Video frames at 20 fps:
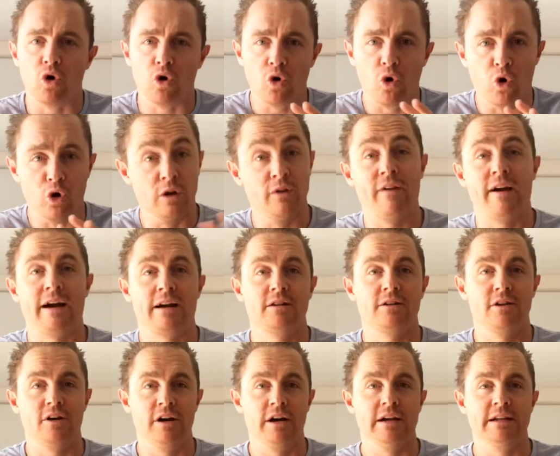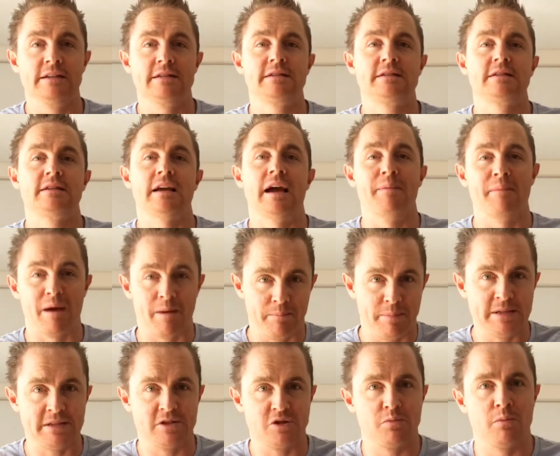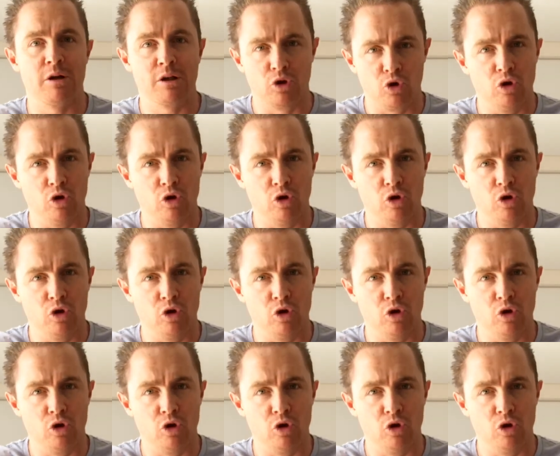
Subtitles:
All of our clients, our business model,